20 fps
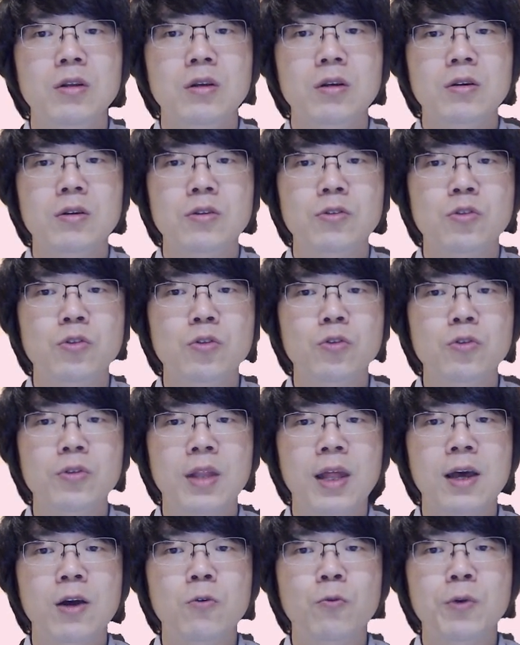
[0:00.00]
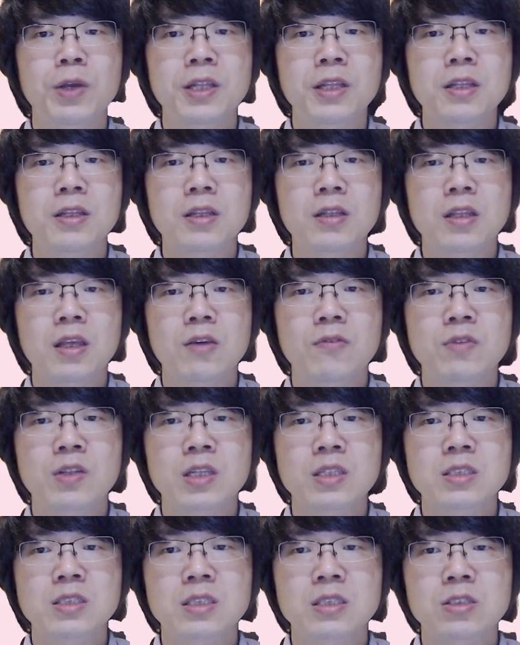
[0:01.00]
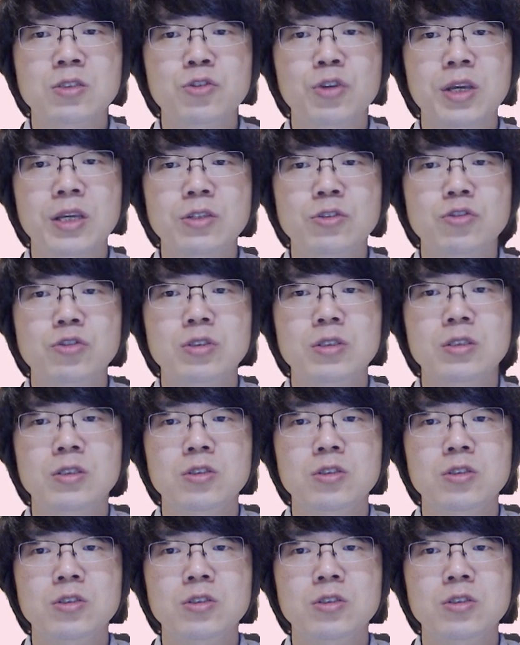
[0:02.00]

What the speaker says: now we didn't give this exchange.